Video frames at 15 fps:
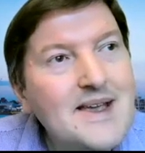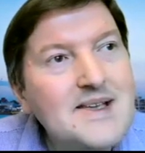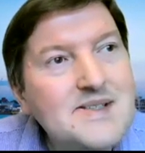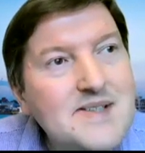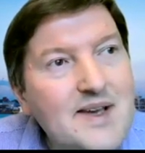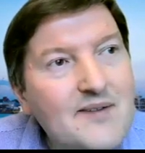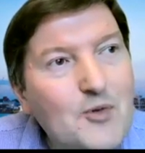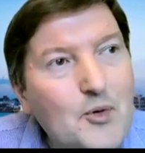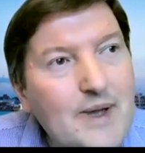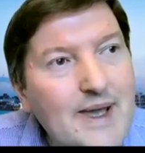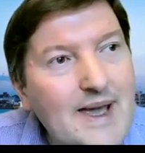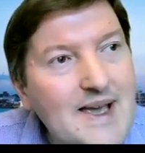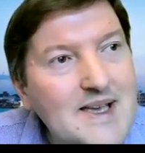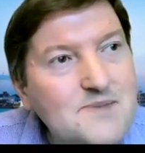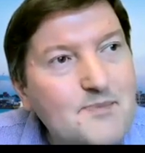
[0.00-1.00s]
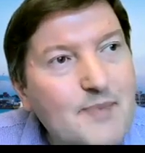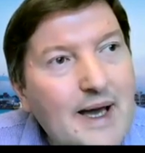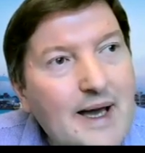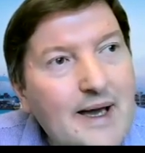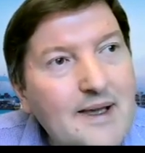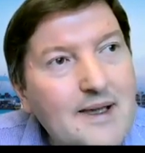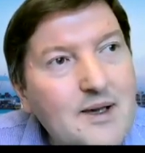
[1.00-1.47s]
Several years
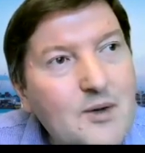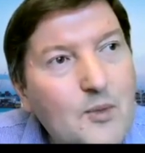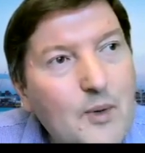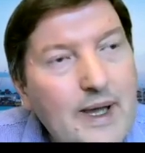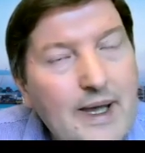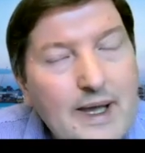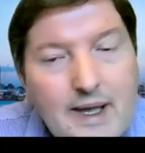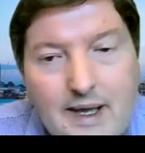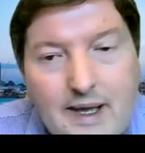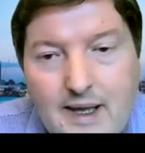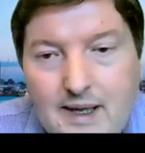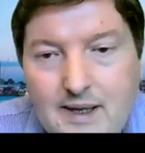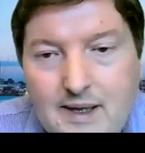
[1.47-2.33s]
back, we